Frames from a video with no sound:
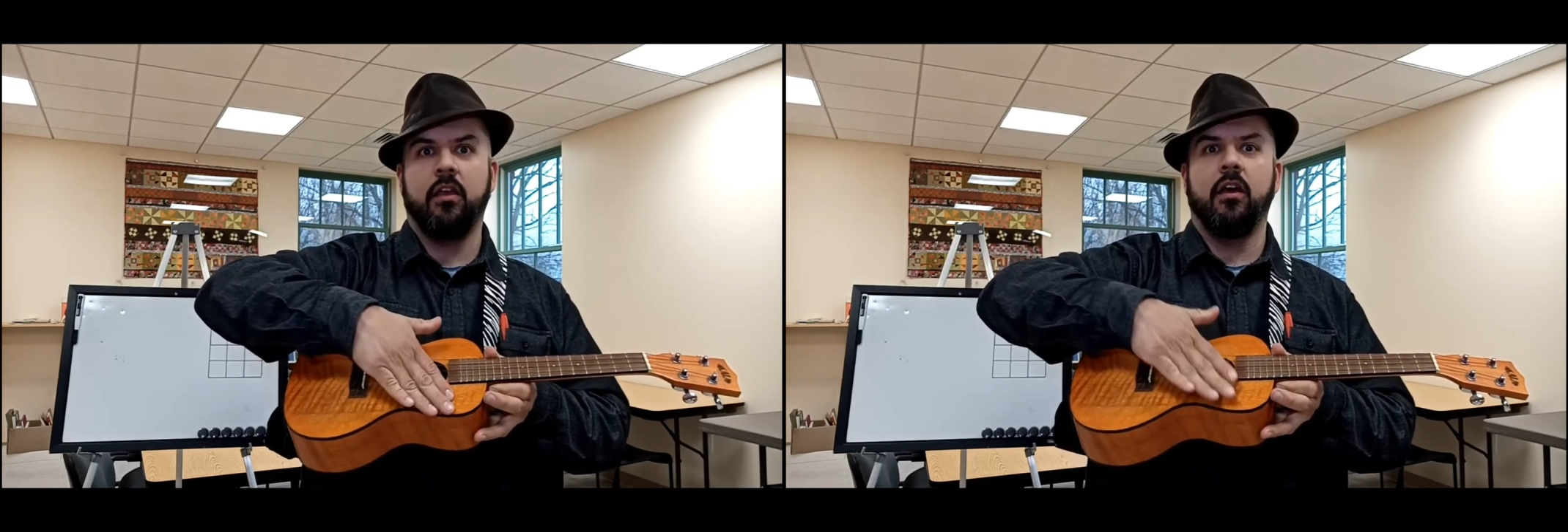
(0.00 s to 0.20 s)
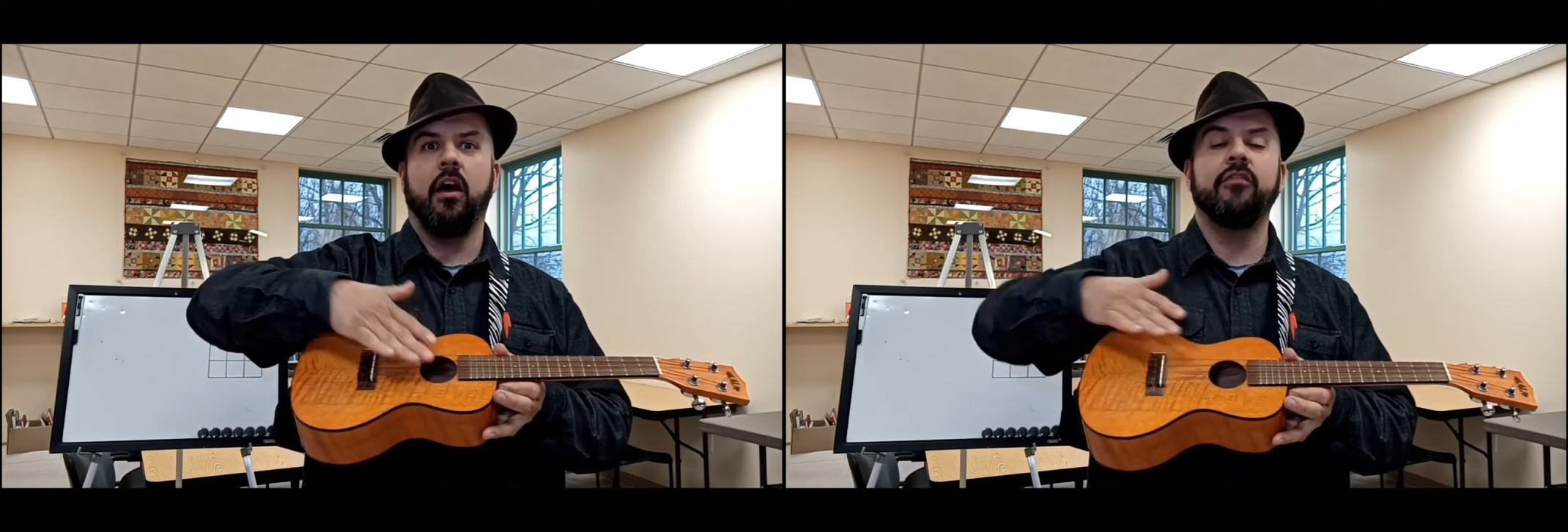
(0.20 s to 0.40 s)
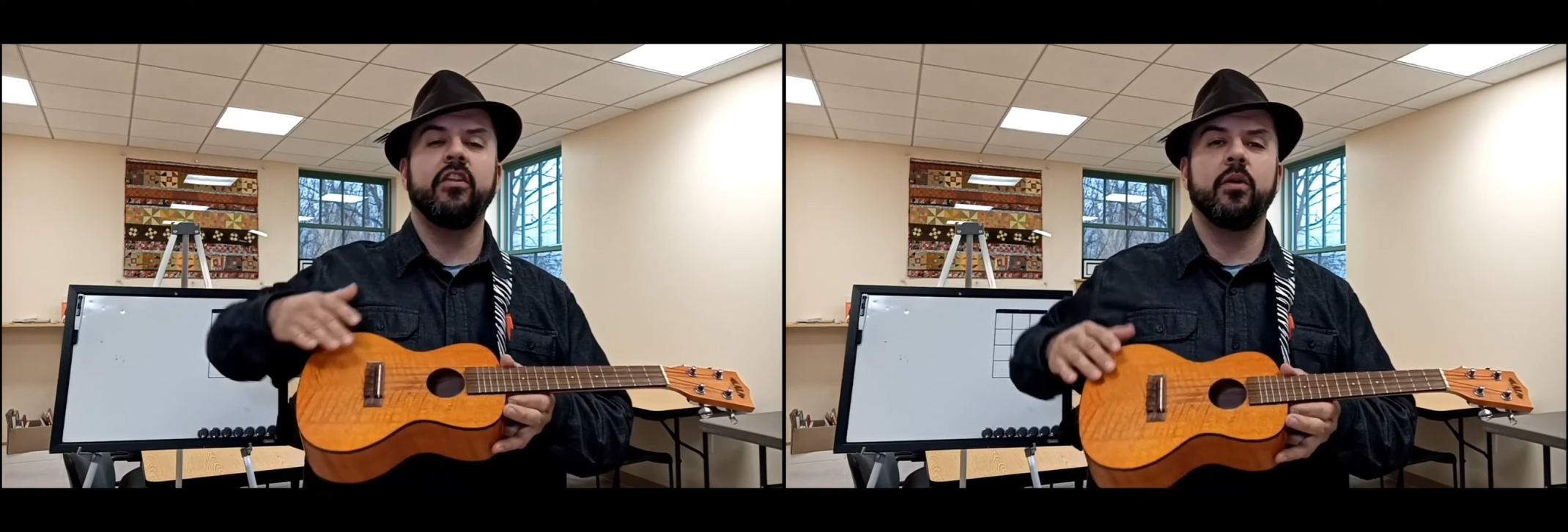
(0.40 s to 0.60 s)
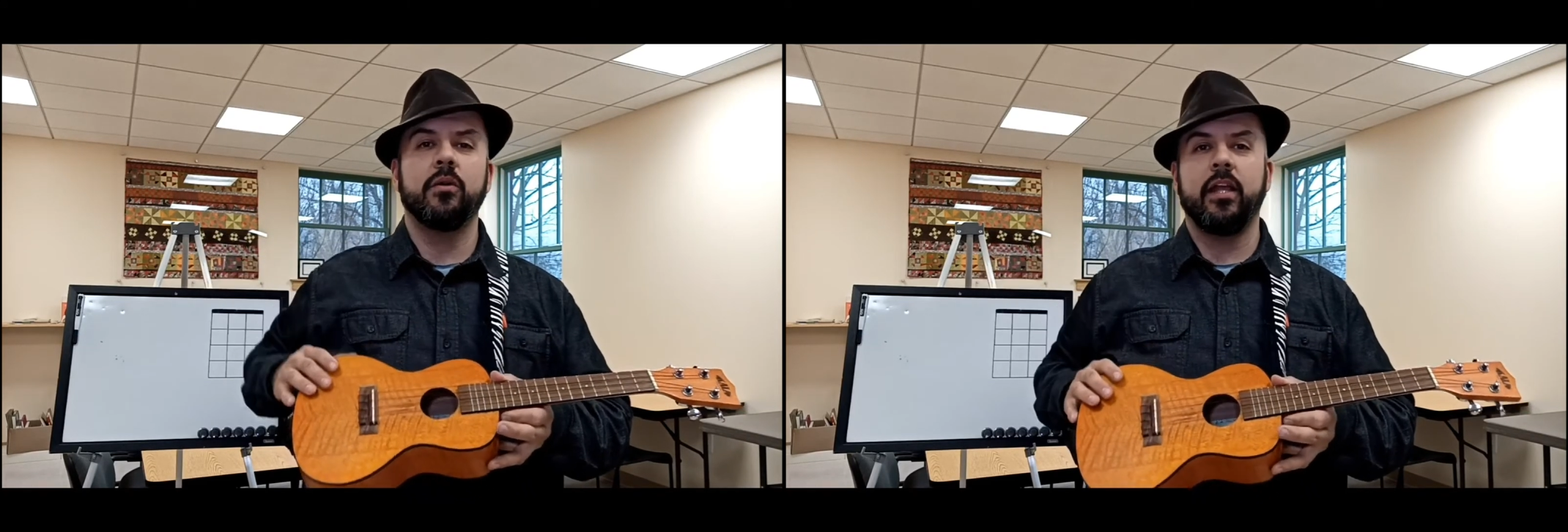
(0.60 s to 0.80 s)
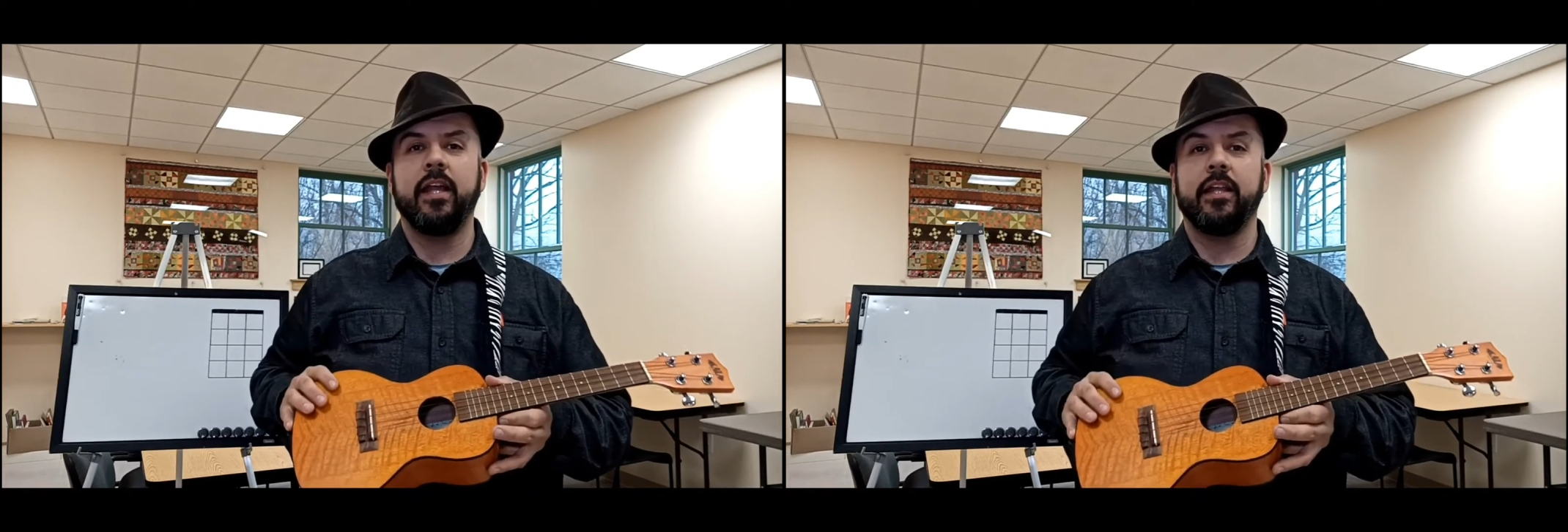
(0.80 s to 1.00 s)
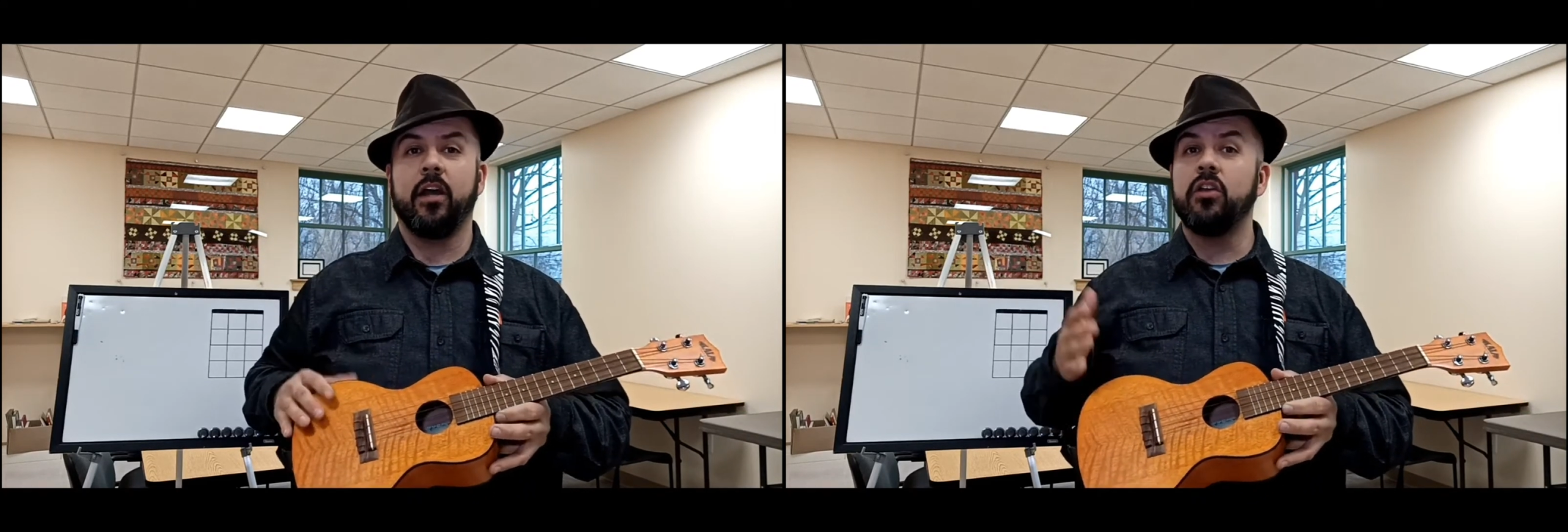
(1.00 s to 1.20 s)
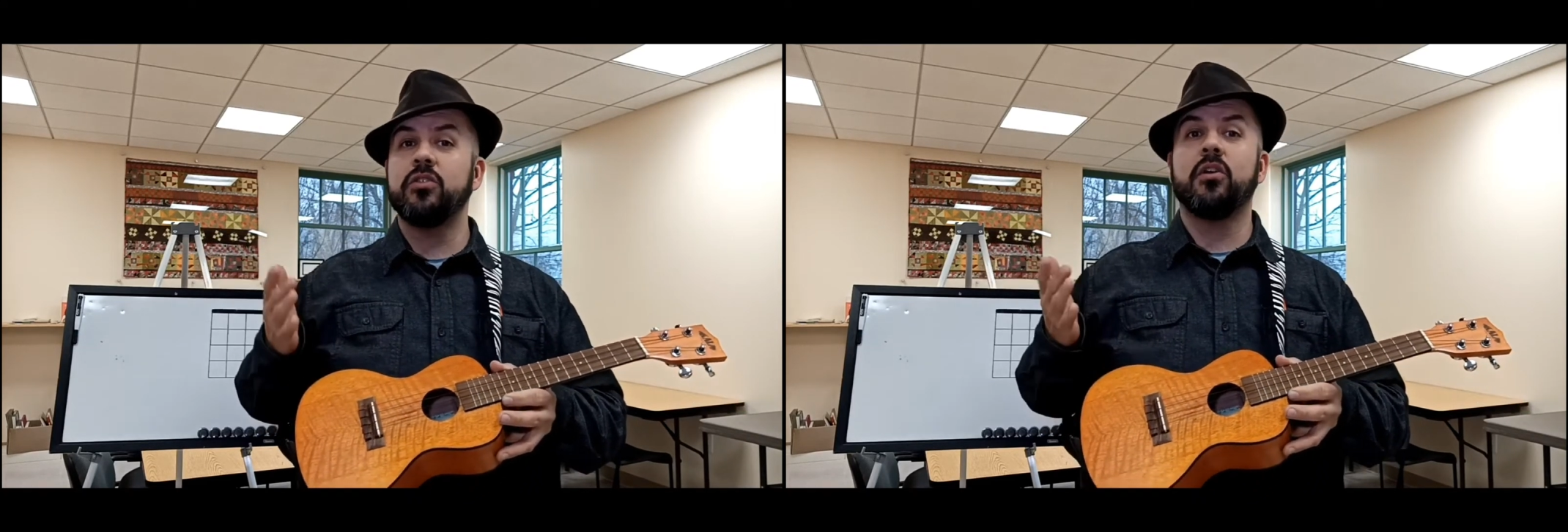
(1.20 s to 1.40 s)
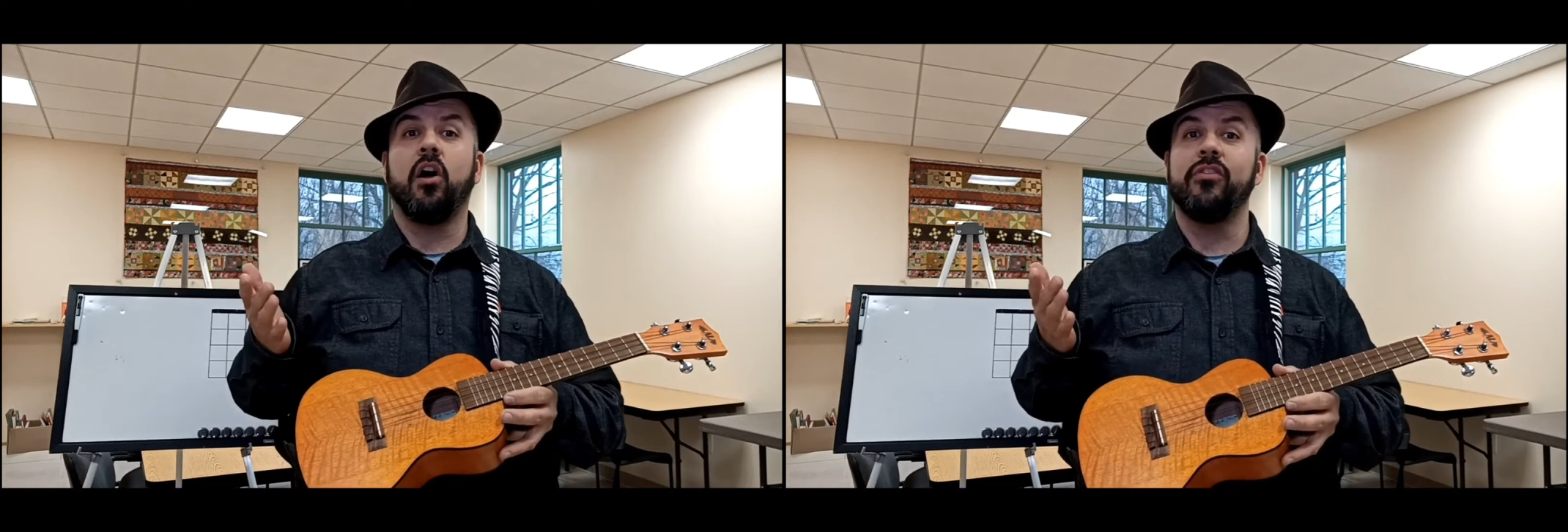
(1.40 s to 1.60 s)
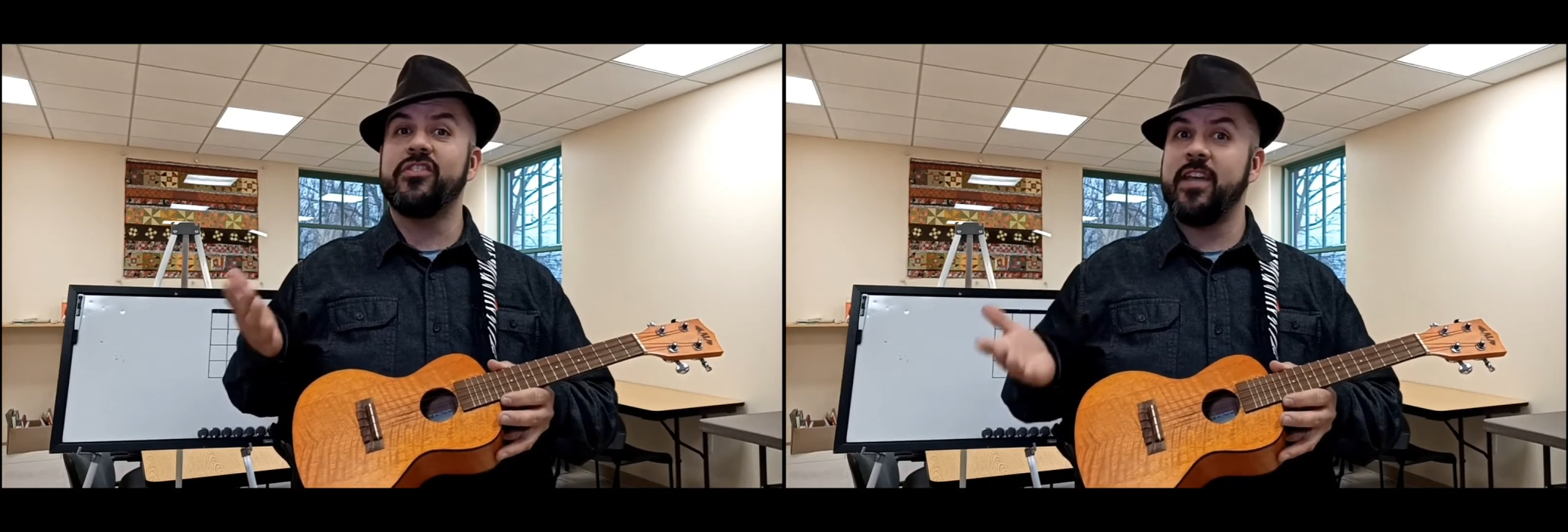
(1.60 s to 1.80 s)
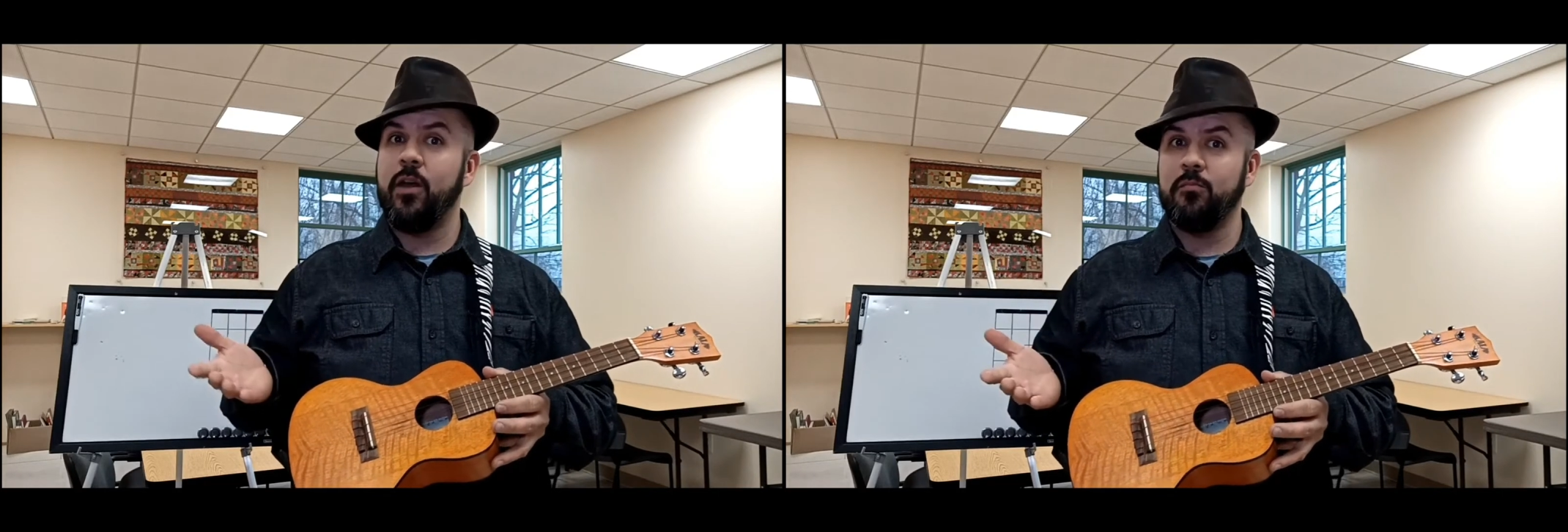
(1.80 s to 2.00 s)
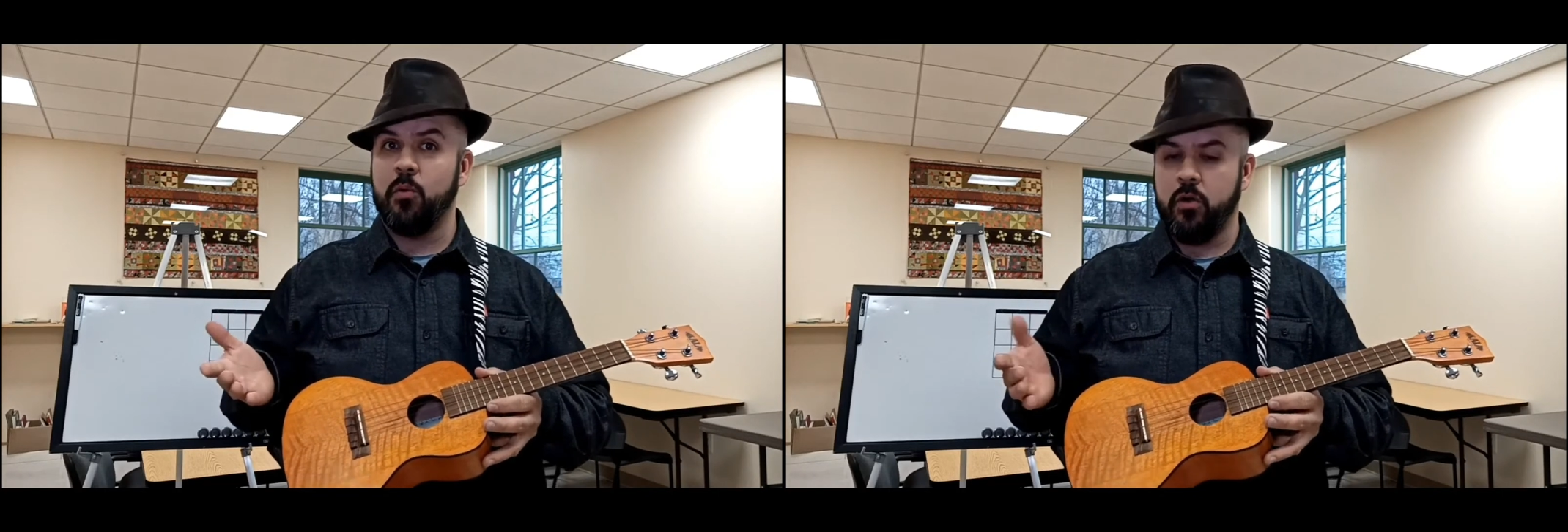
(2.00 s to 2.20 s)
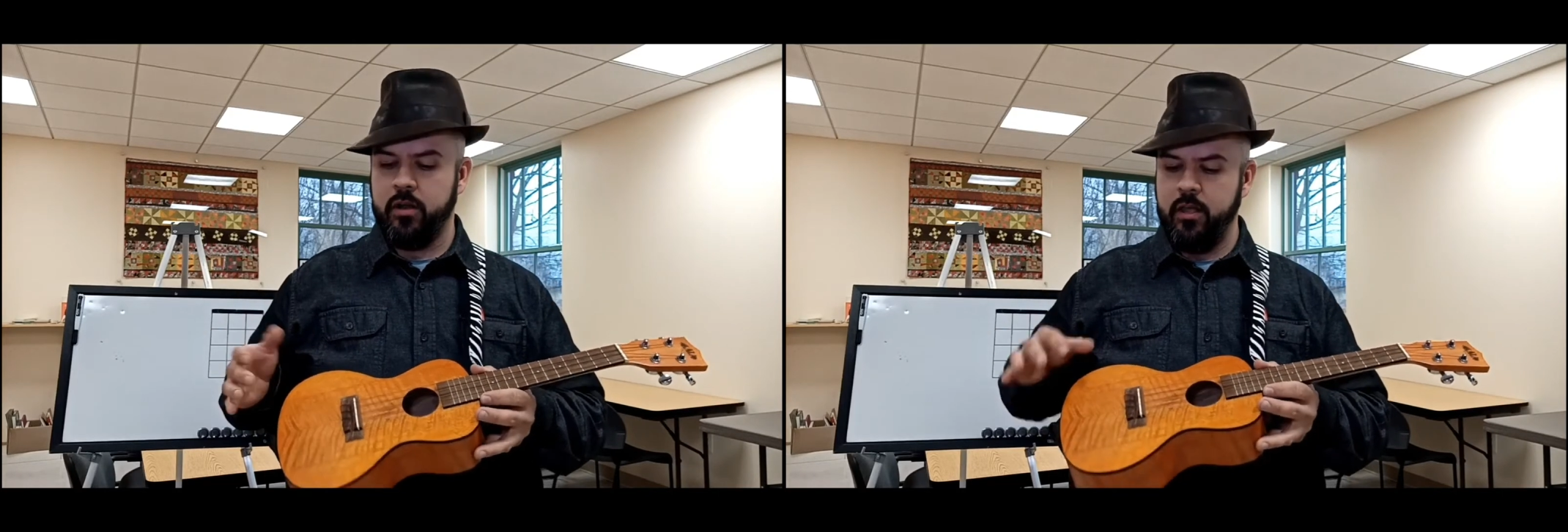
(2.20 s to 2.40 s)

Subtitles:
of the ukulele, also called the soundboard.